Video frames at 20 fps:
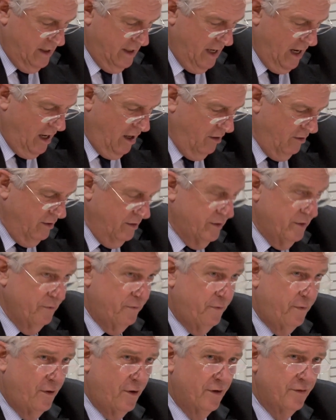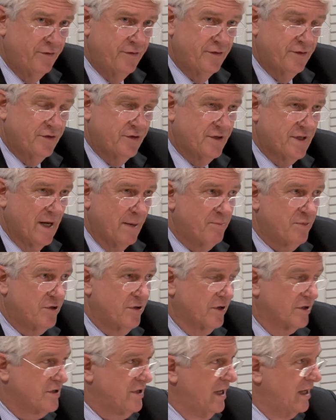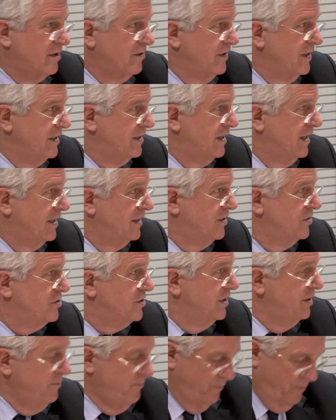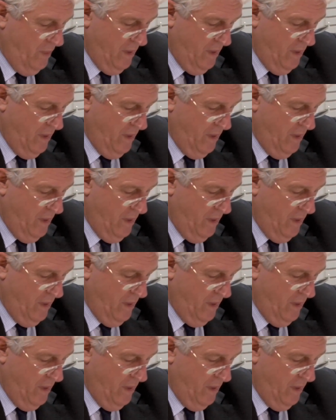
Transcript: Now the fourth step to accelerate energy